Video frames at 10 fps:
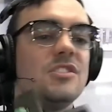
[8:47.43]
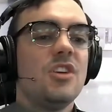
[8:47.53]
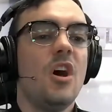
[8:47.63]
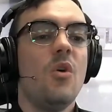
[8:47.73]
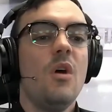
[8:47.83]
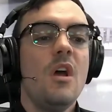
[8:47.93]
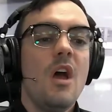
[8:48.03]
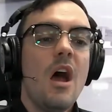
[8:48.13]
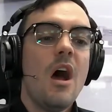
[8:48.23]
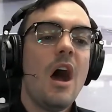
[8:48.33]
And so,
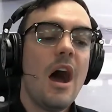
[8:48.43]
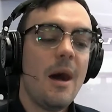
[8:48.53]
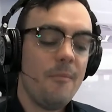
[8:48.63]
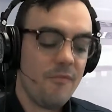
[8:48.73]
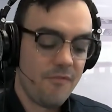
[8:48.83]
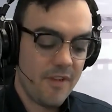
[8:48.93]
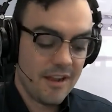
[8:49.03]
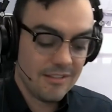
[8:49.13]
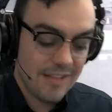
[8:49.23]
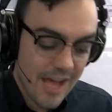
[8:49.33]
um,
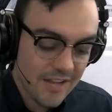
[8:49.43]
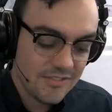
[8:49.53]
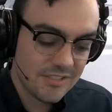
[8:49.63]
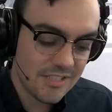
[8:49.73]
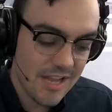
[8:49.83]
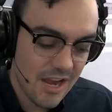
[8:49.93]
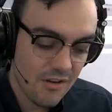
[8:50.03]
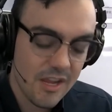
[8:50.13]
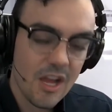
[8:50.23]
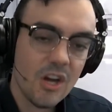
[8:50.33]
in a lot of
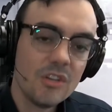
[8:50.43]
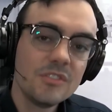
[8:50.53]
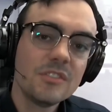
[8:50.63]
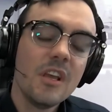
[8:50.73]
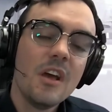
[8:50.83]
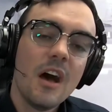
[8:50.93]
scenarios,